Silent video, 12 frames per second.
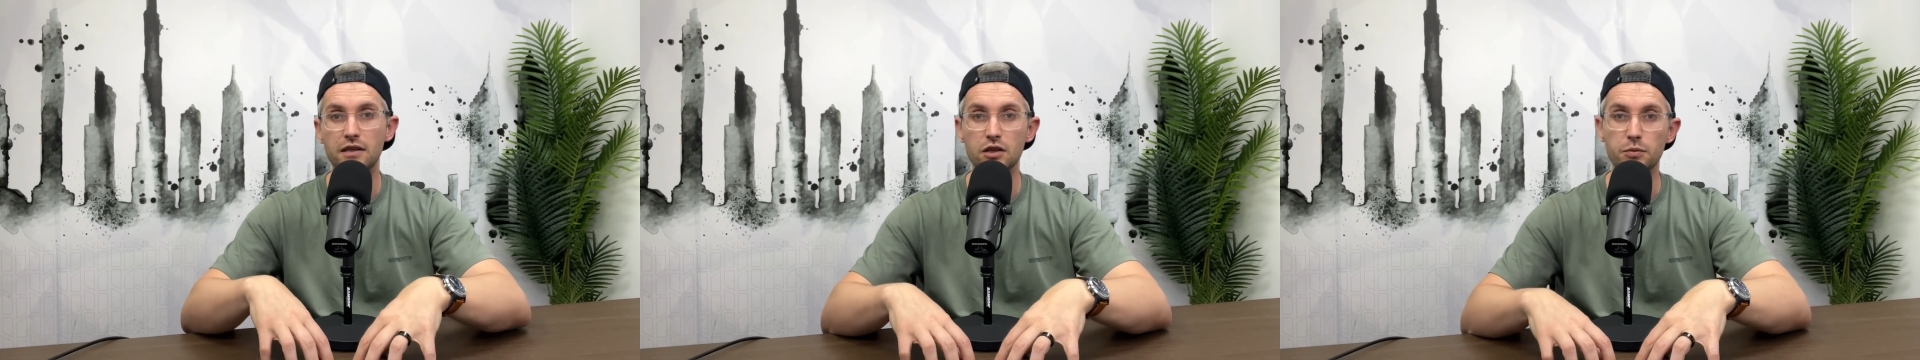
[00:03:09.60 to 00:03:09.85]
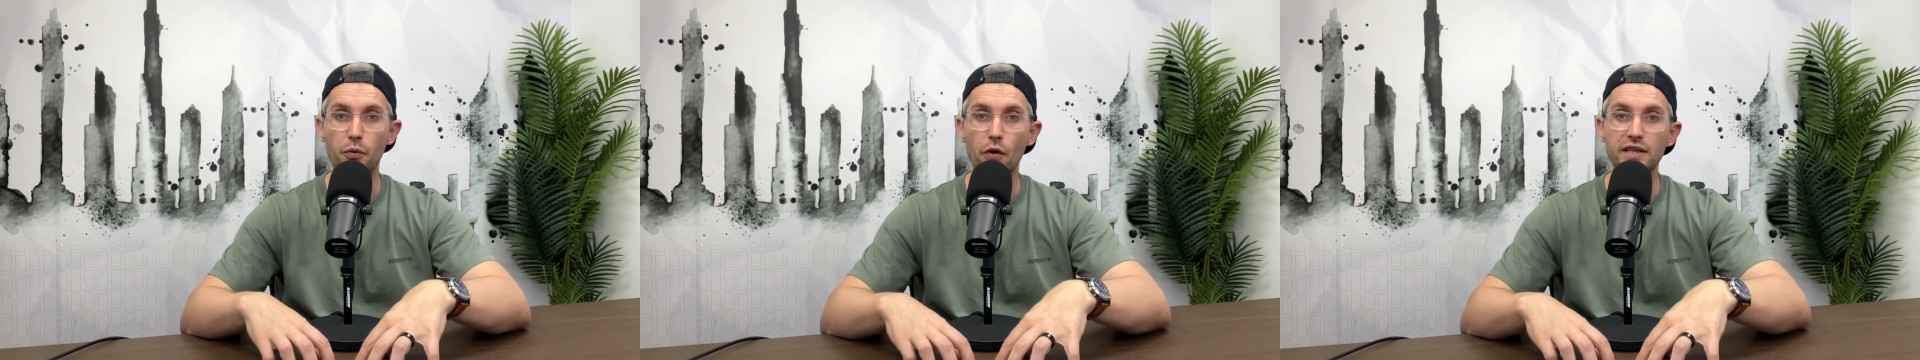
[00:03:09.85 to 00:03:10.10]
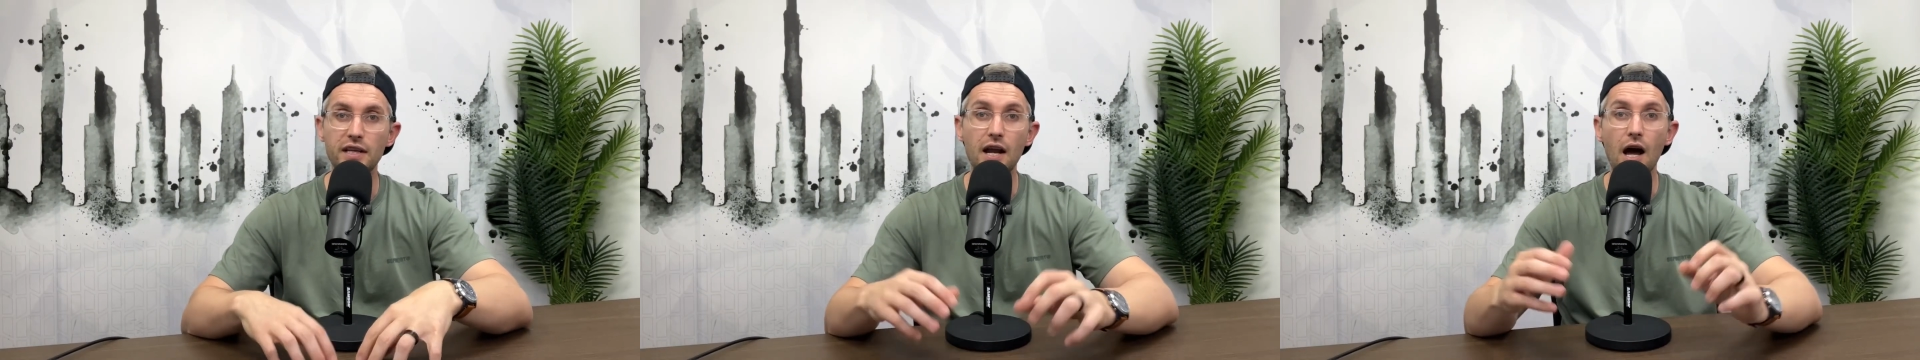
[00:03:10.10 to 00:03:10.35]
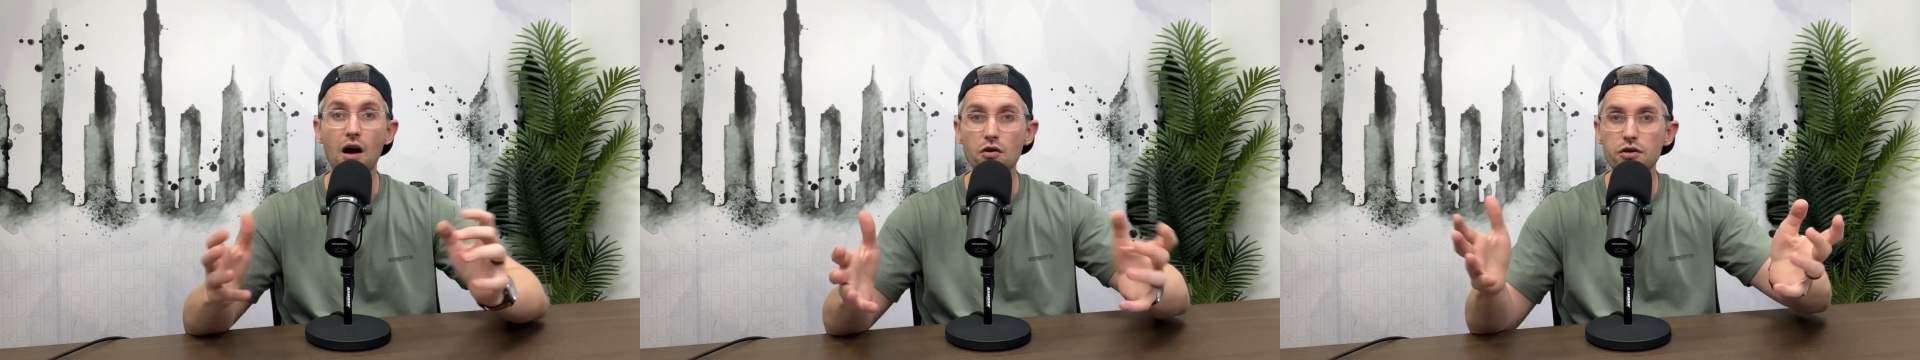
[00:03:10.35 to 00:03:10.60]
this point. And
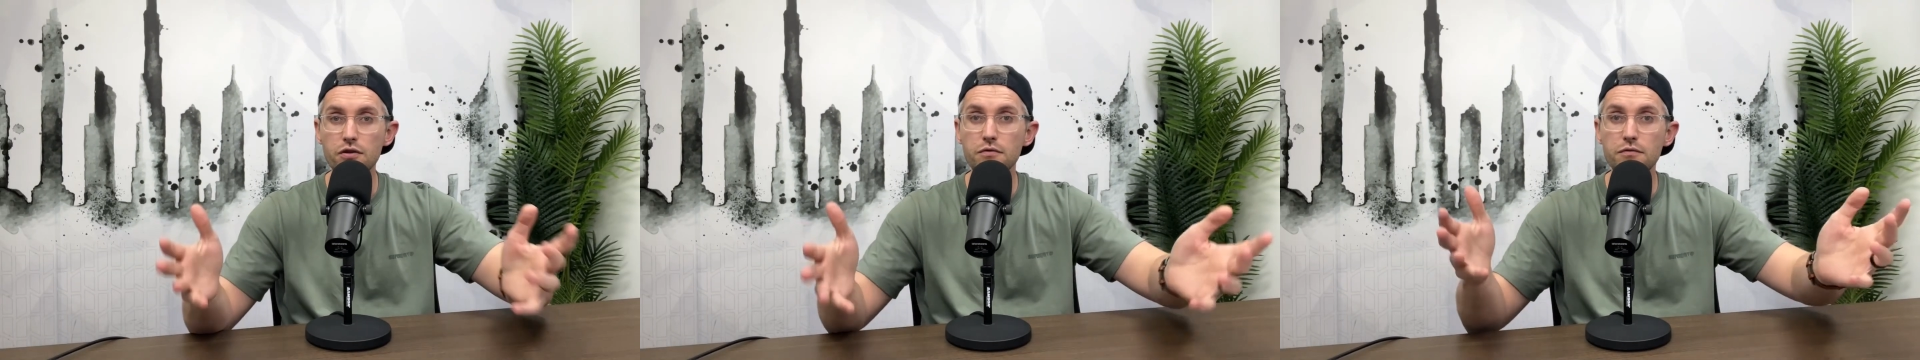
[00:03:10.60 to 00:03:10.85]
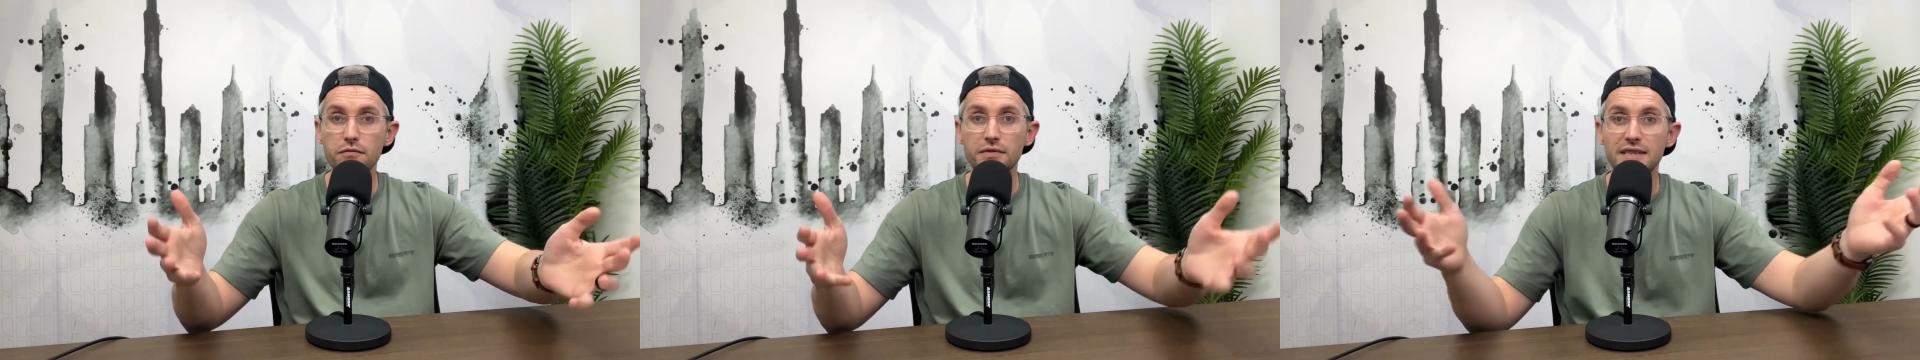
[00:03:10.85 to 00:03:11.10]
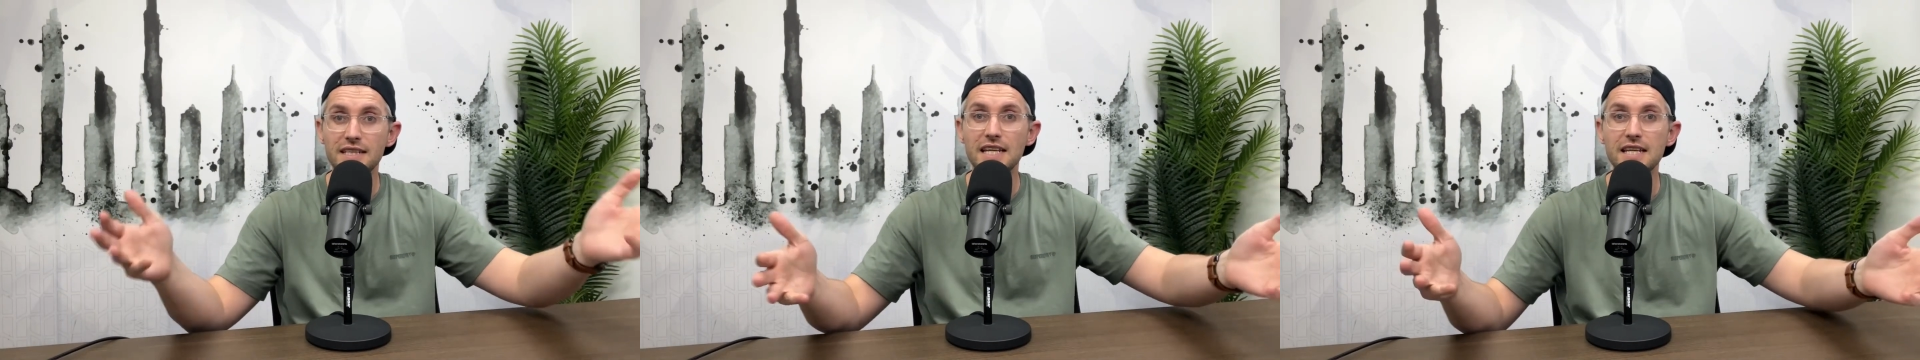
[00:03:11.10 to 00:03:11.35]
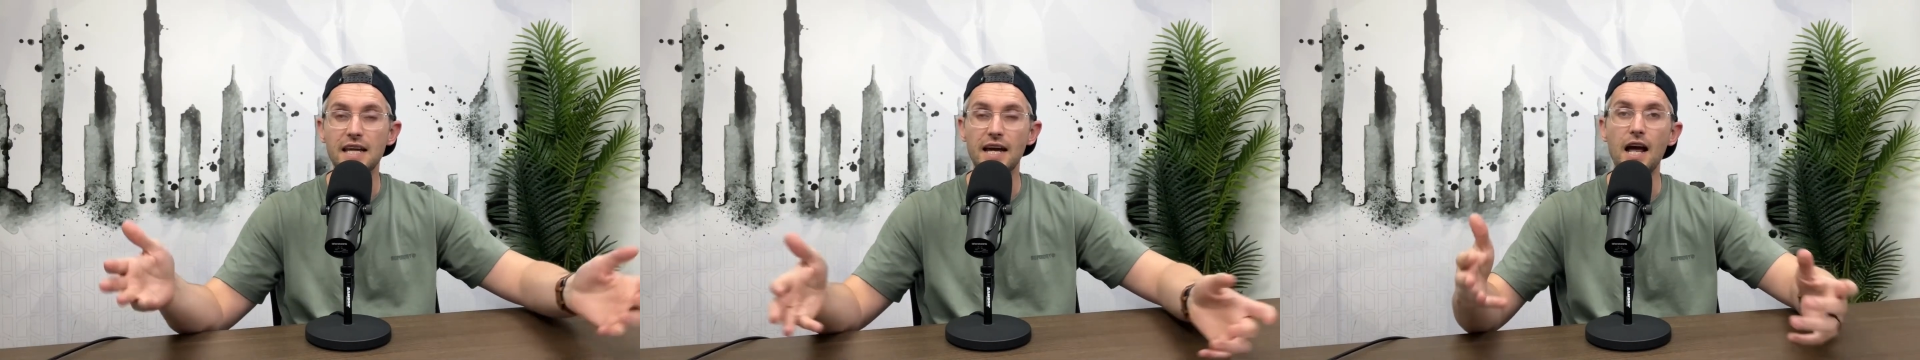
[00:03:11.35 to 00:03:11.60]
how do you
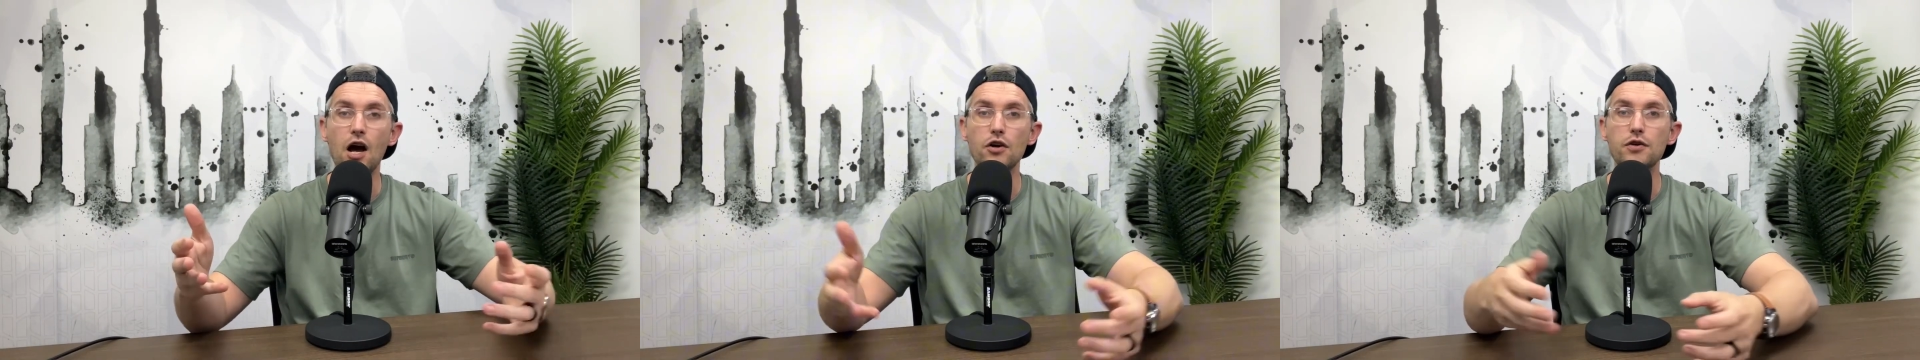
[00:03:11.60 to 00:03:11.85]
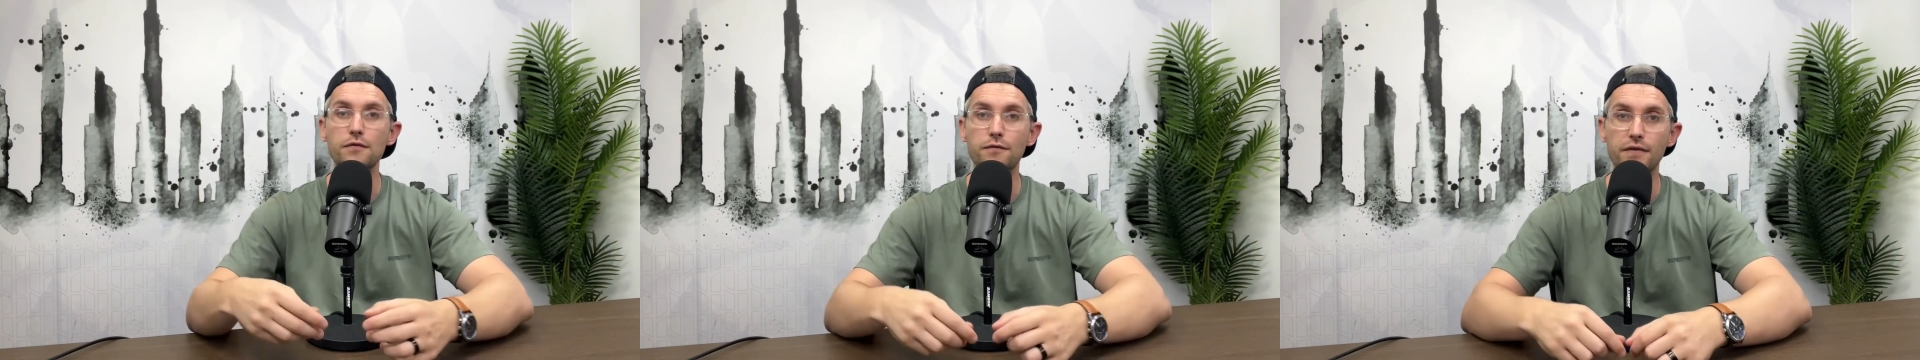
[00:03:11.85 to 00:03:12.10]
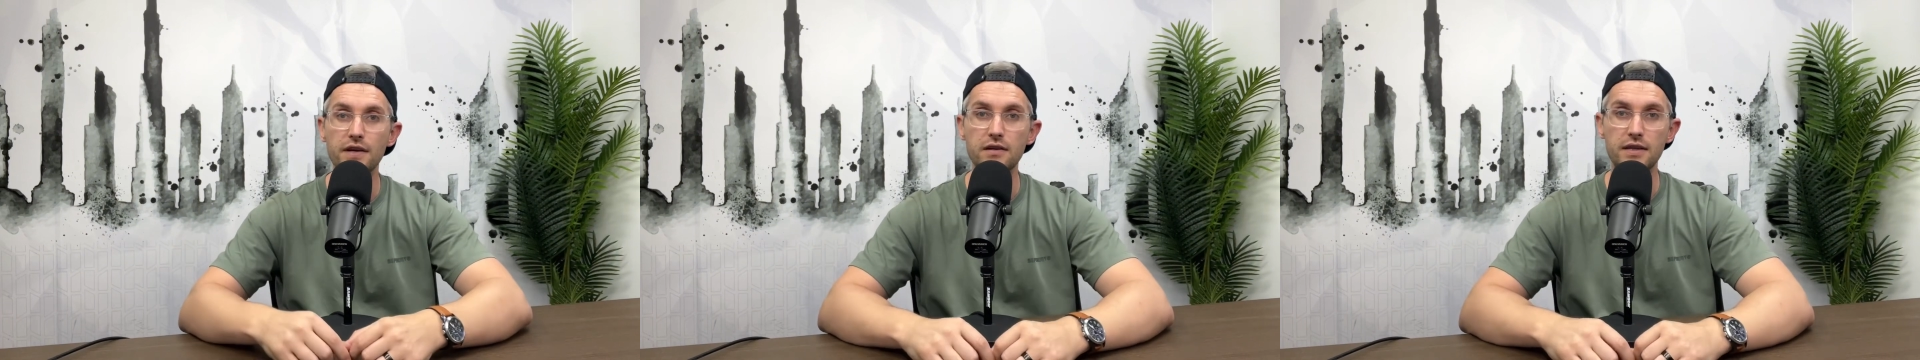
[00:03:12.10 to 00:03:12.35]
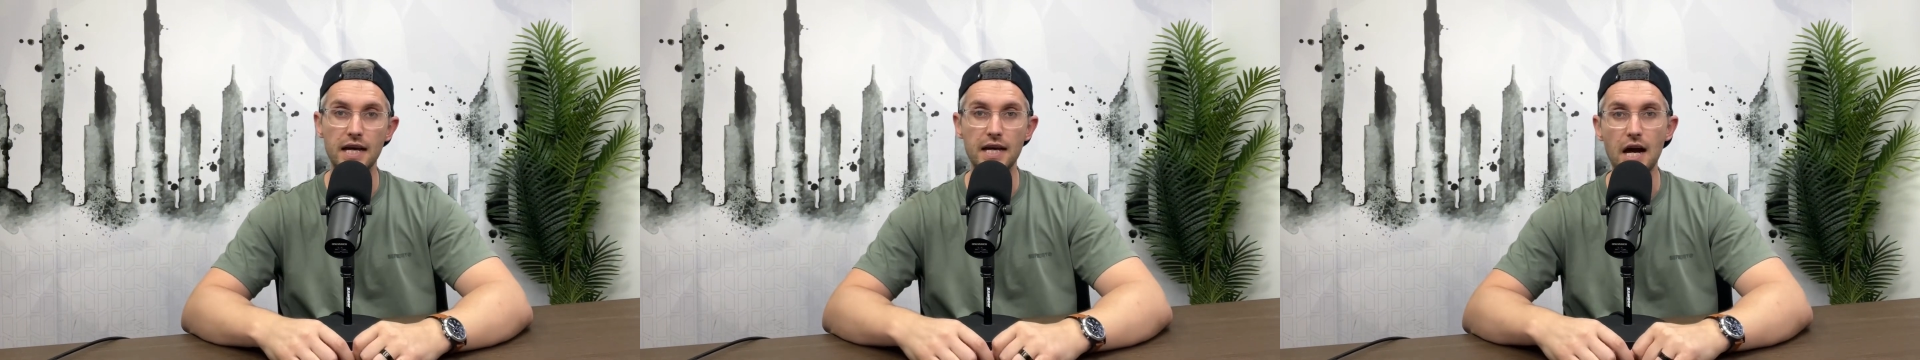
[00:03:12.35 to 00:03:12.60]
see that? How do you figure
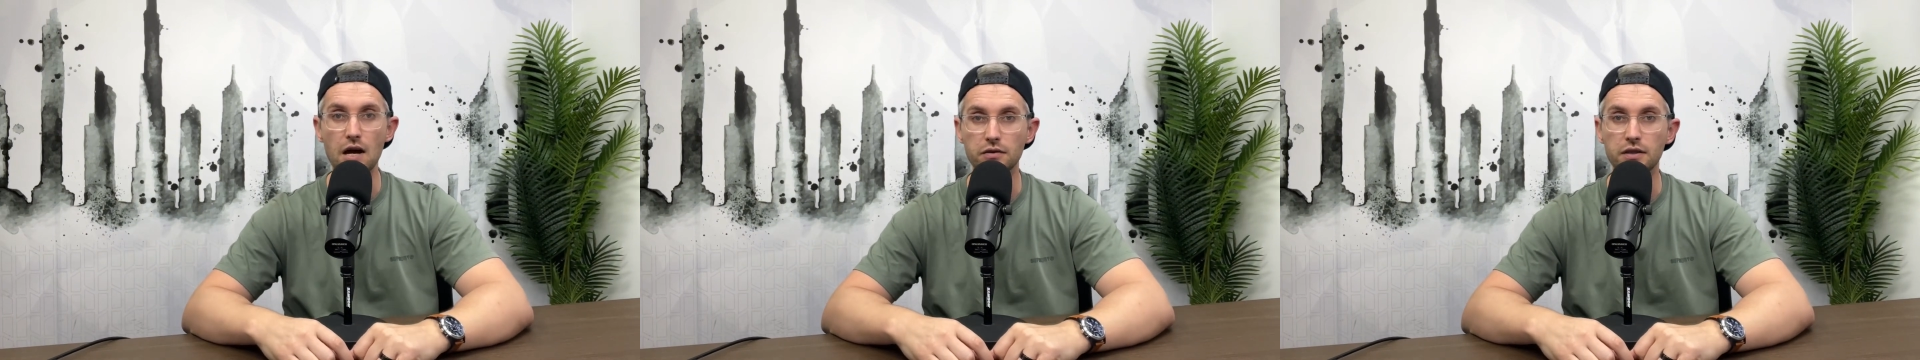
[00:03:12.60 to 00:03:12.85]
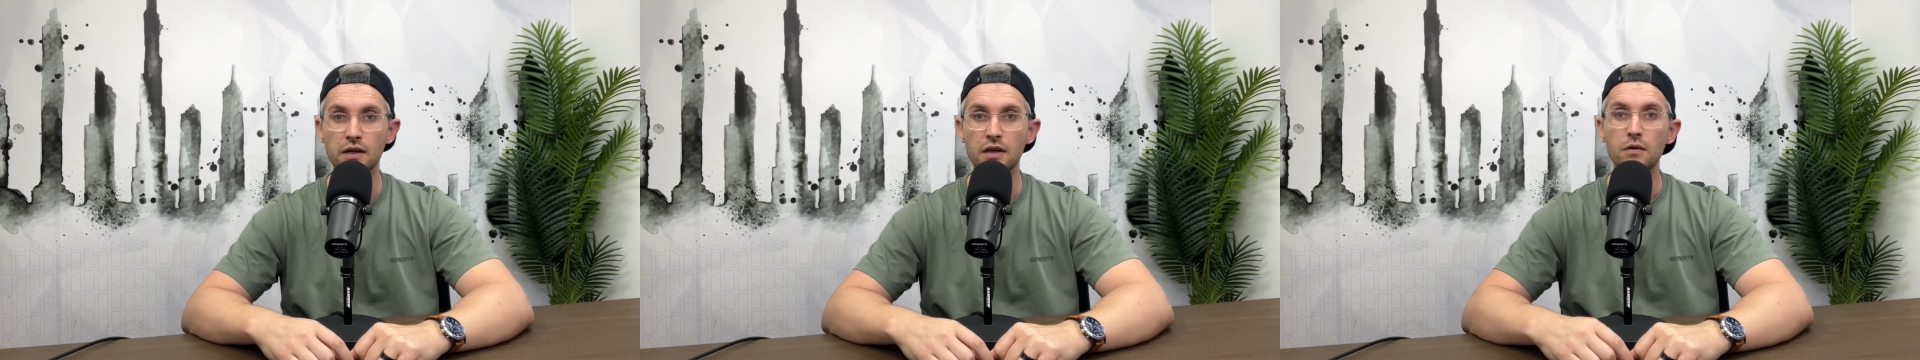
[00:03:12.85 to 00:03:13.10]
that out?